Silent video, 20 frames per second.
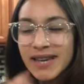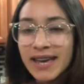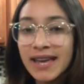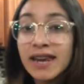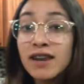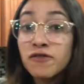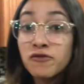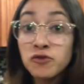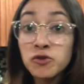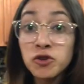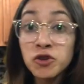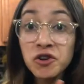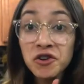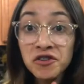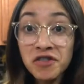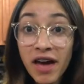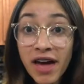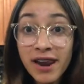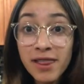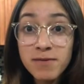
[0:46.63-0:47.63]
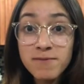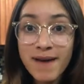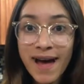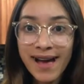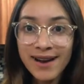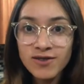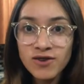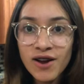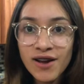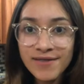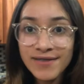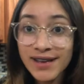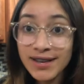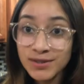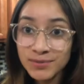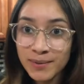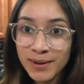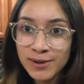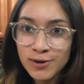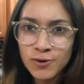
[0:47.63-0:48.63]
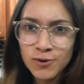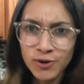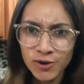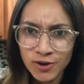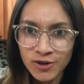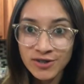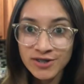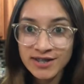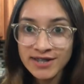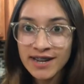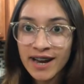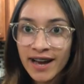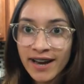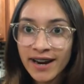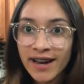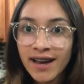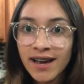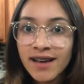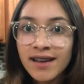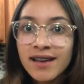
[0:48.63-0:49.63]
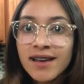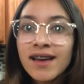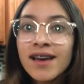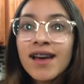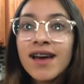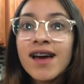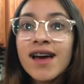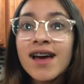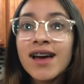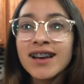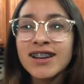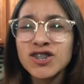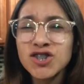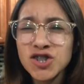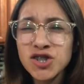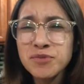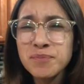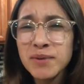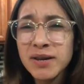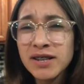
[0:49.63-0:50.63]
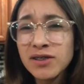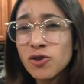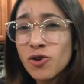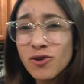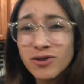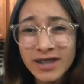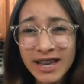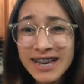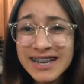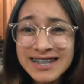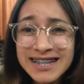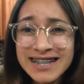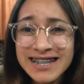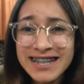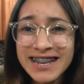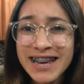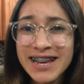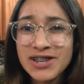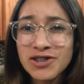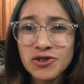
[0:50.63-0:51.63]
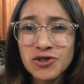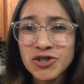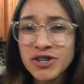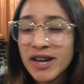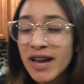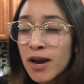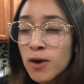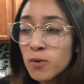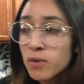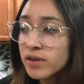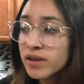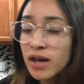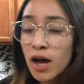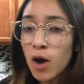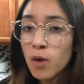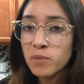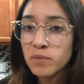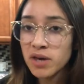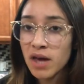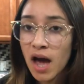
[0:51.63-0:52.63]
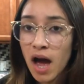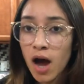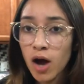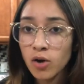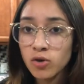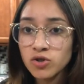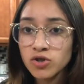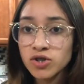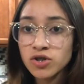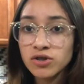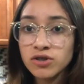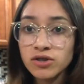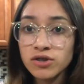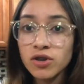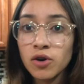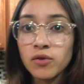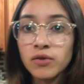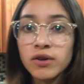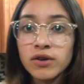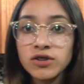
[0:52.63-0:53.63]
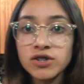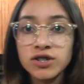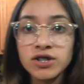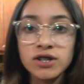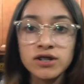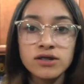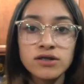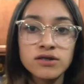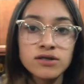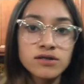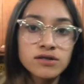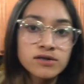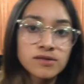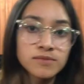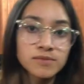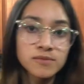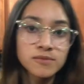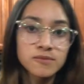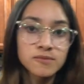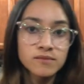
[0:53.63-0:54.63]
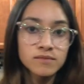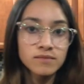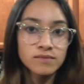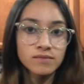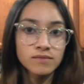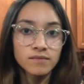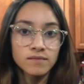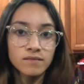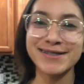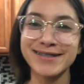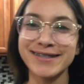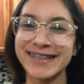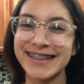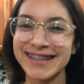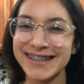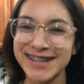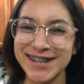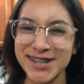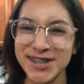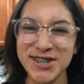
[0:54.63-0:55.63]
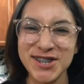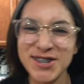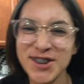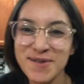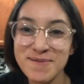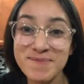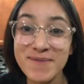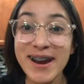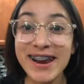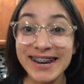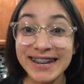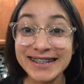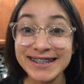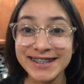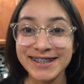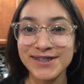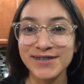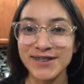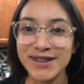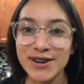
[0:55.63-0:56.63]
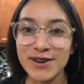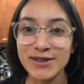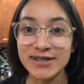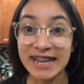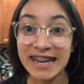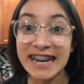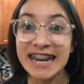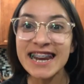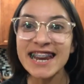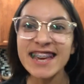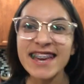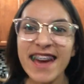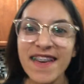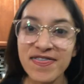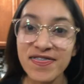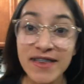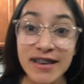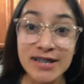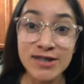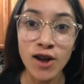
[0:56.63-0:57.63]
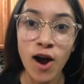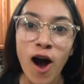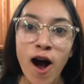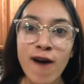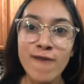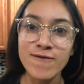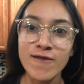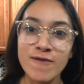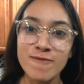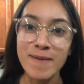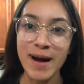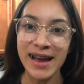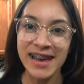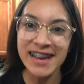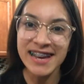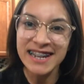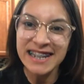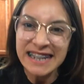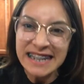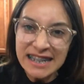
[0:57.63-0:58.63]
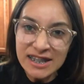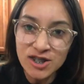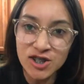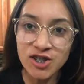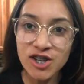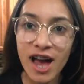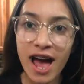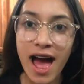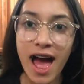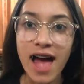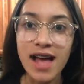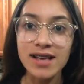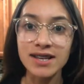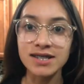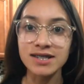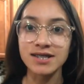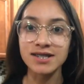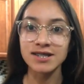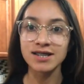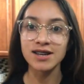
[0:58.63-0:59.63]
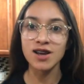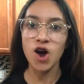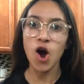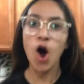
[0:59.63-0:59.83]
And if you hear that in the background, that's my little girl, Sienna. And she's being a little lazy today, so she can't really help me out. Oh, there she is. Let's just jump right into the video, because I need to get this off of my chest.